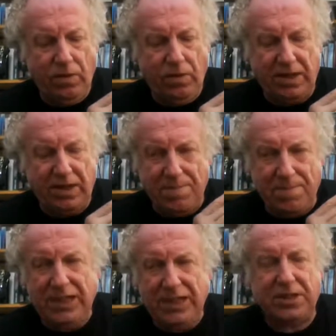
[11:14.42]
there's a
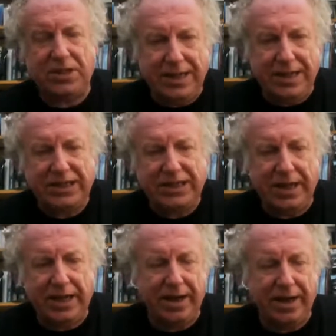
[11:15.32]
major connection
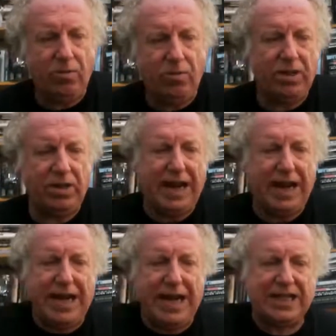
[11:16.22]
here with the
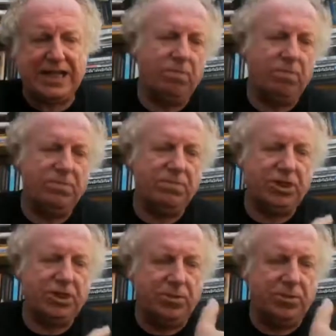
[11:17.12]
astral
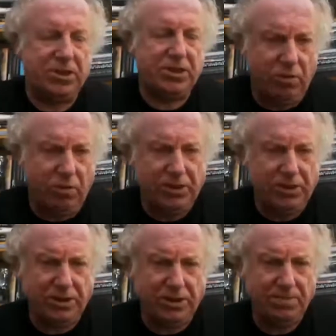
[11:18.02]
super
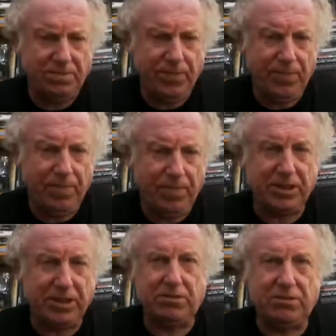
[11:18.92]
soldiers,
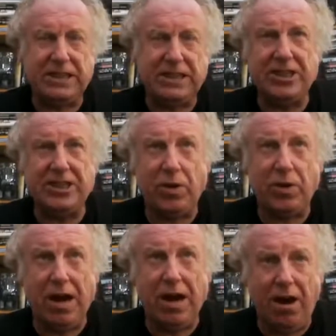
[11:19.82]
because Christine
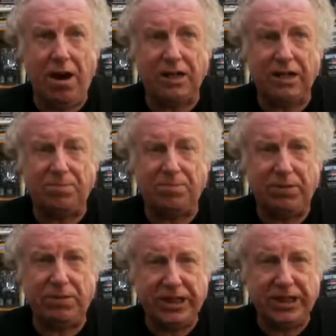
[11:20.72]
Joanna Hart is a
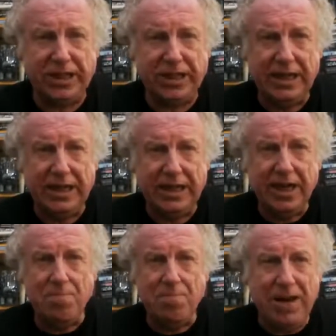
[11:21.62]
British
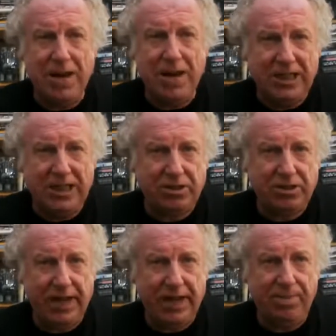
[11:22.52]

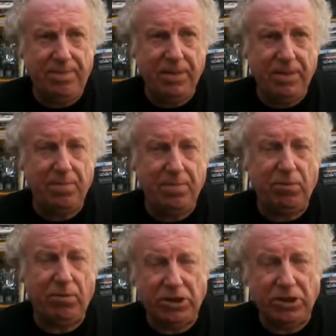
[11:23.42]
mainstream
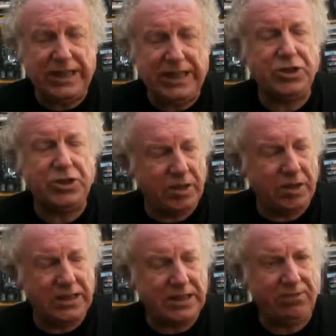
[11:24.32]
broadsheet journalist
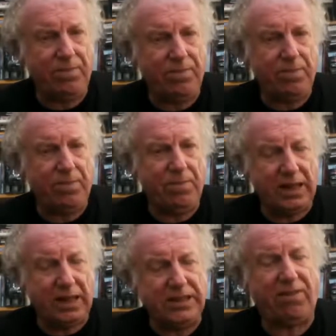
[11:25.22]
from
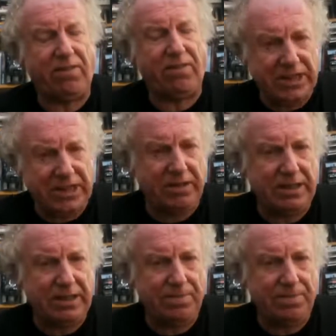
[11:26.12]
London's Fleet Street.